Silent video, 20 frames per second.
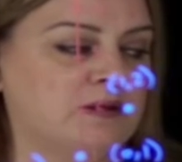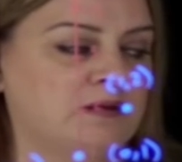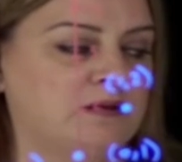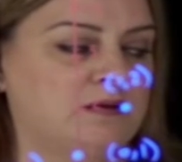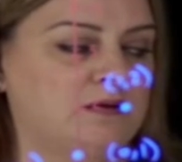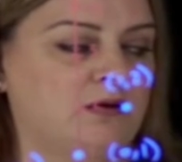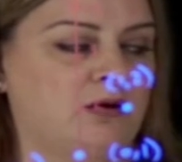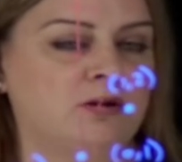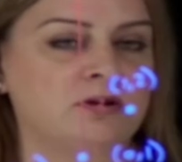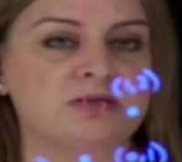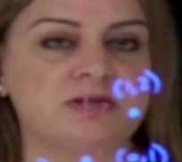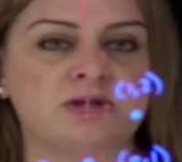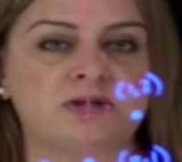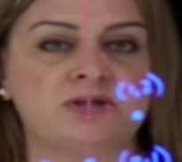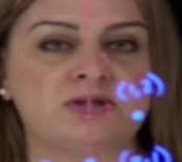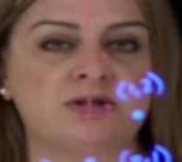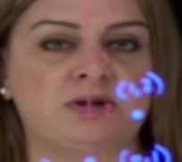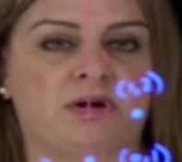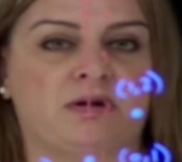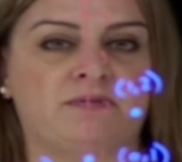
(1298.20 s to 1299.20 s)
Also,
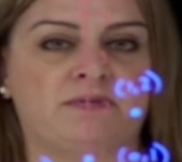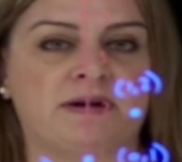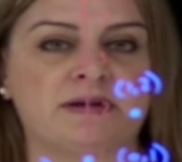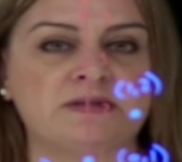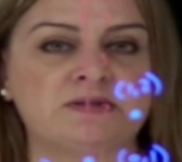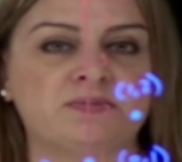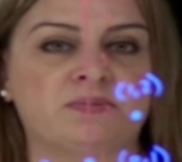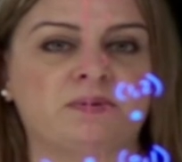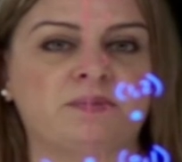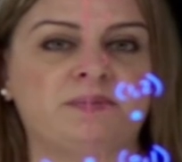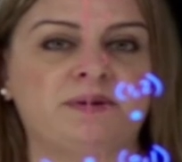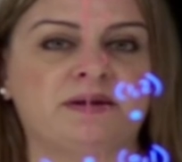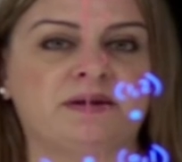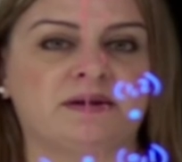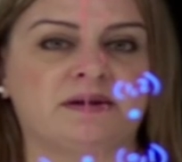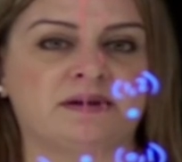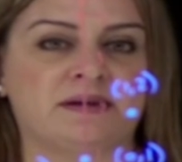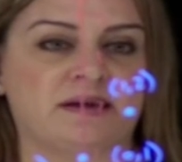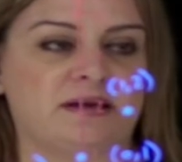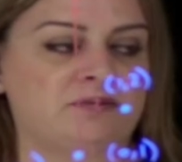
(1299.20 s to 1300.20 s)
g of x will be
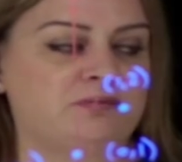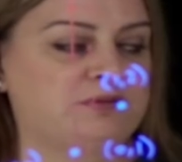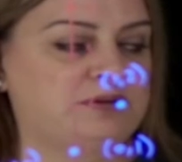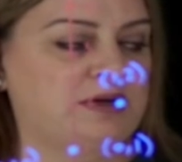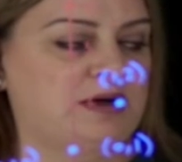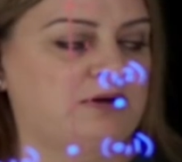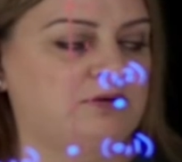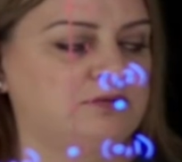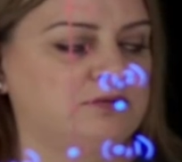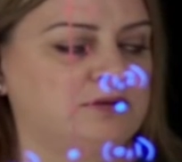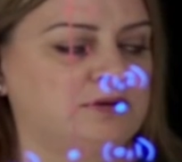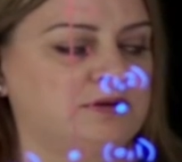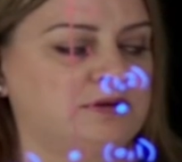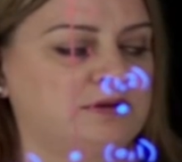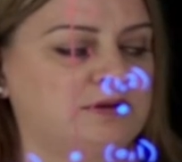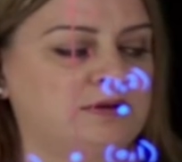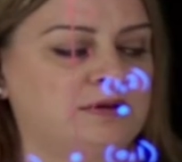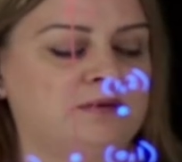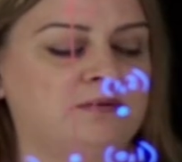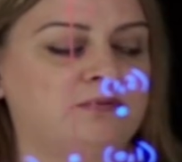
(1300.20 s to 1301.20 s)
concave down
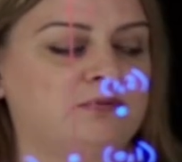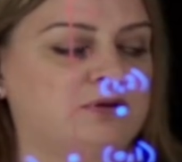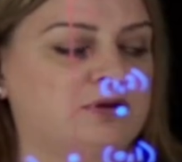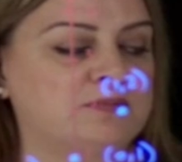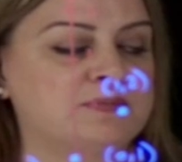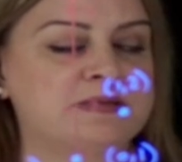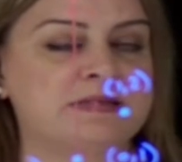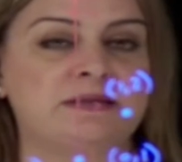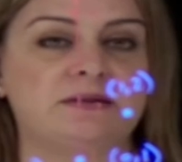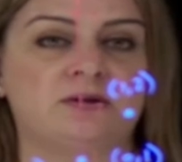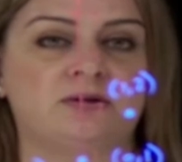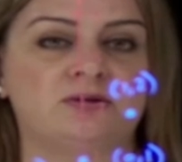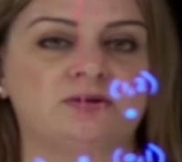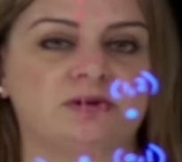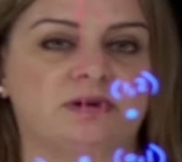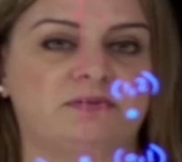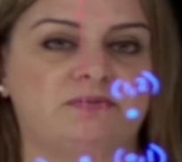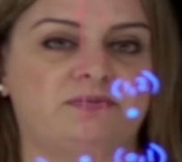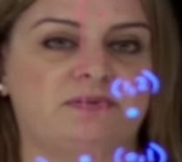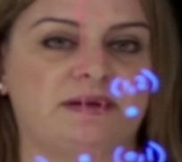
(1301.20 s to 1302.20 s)
from 0 to
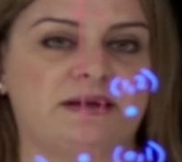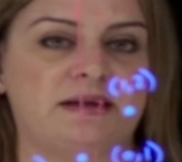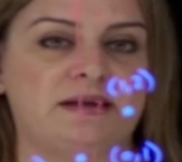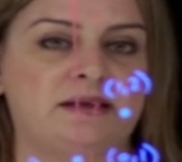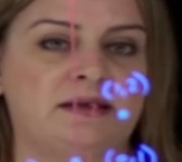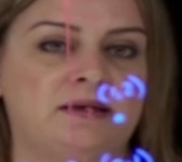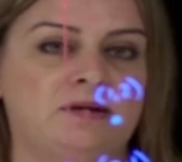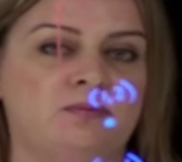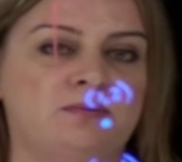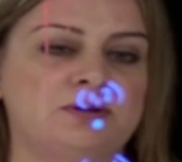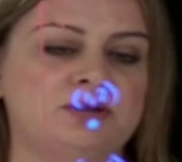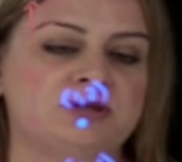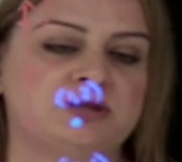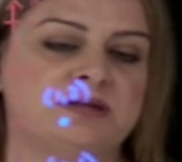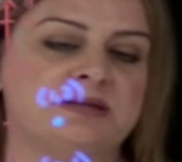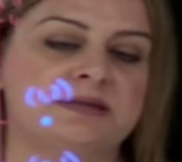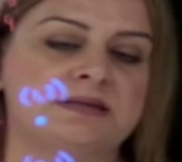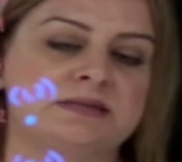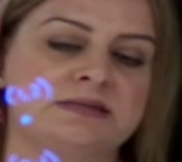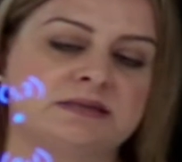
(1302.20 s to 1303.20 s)
infinity, which
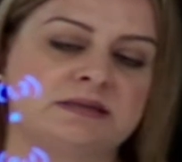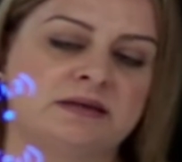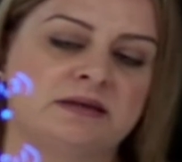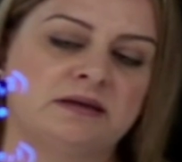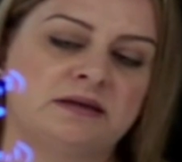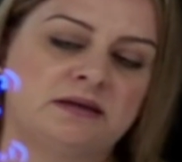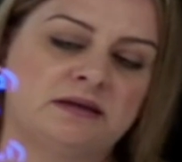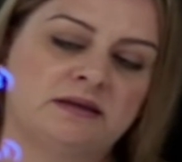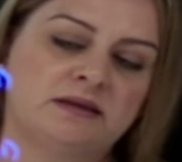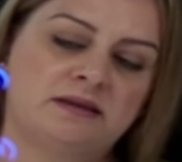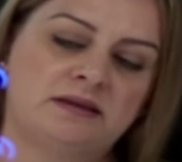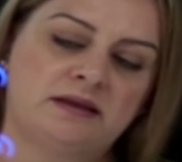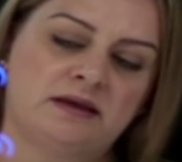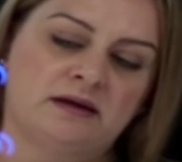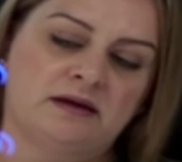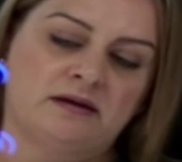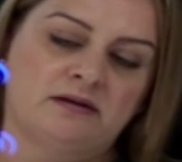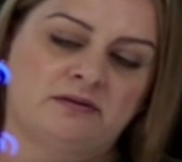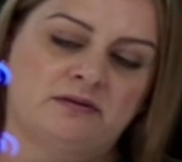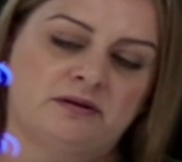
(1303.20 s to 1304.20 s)
is
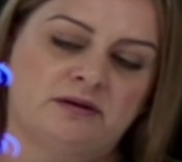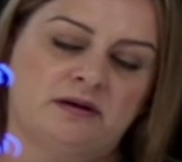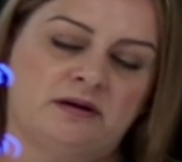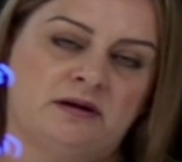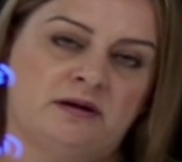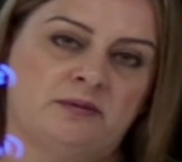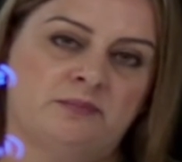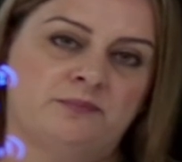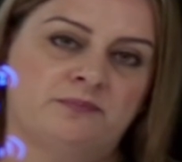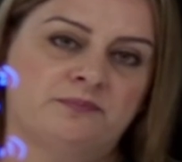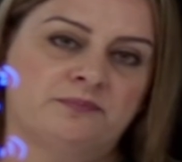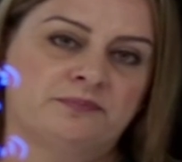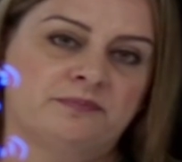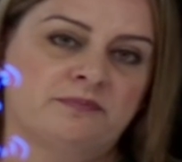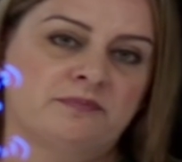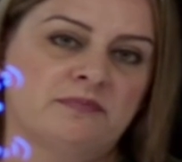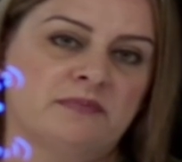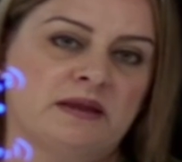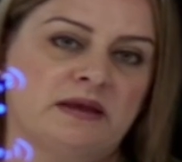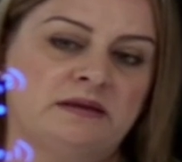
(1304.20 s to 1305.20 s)
the
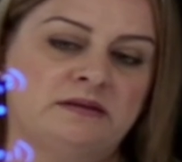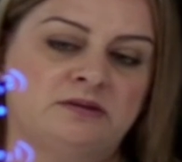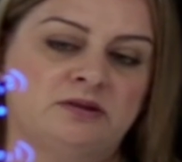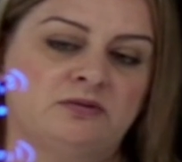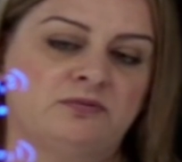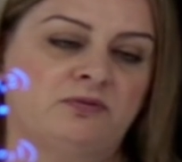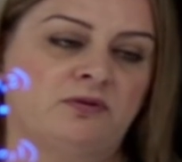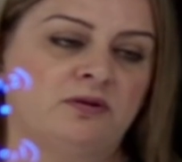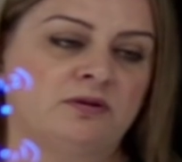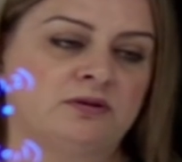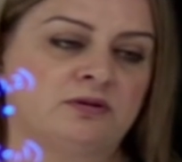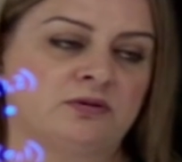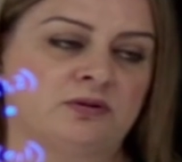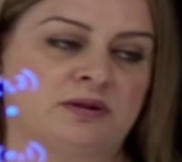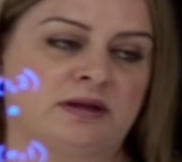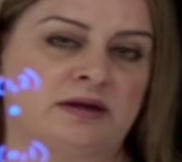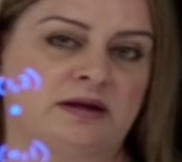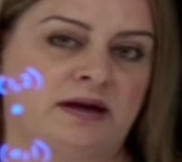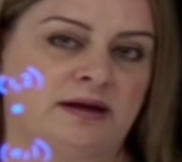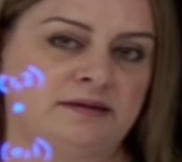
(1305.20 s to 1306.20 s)
interval to the
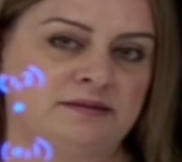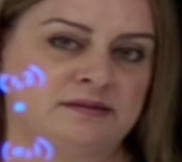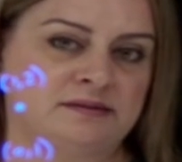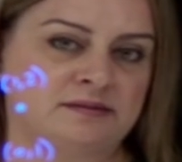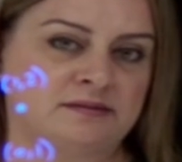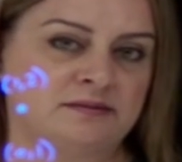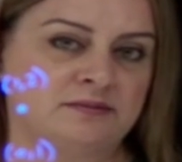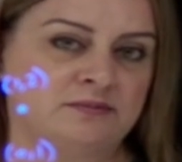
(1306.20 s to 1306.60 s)
right.